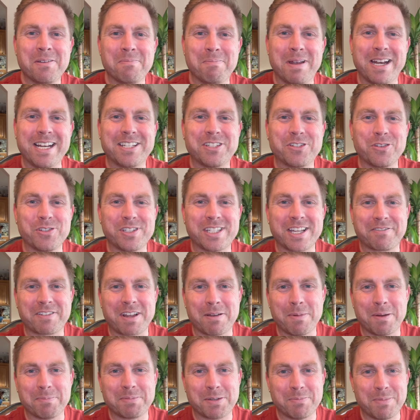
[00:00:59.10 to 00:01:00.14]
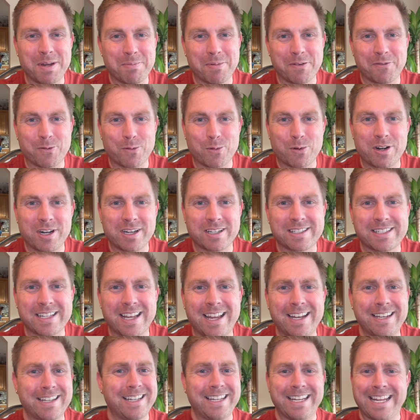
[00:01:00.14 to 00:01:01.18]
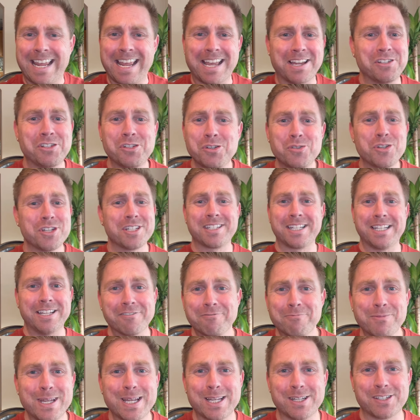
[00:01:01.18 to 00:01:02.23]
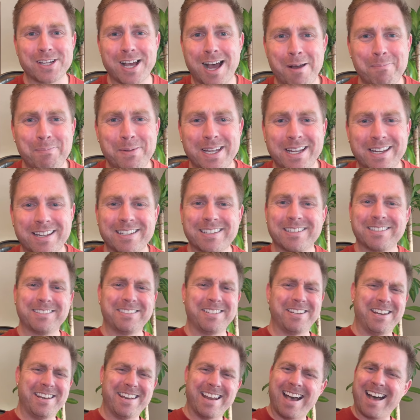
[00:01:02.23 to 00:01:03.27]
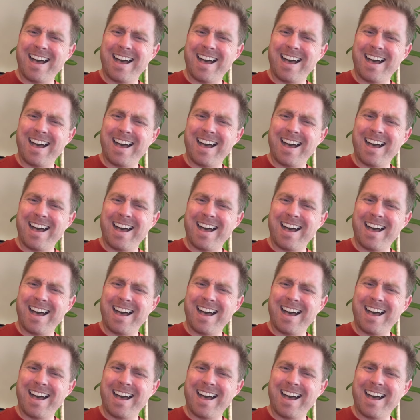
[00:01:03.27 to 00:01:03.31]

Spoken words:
Many students have come up to me before and said, can't you just give me a topic? No,